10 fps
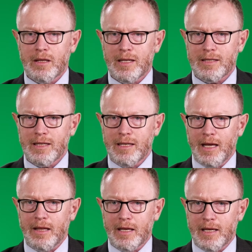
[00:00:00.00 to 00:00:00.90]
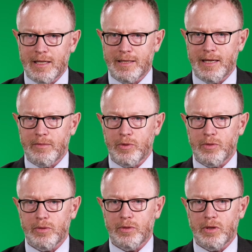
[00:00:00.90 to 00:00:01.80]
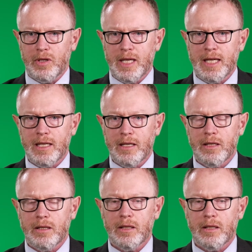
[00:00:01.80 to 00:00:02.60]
There's another example in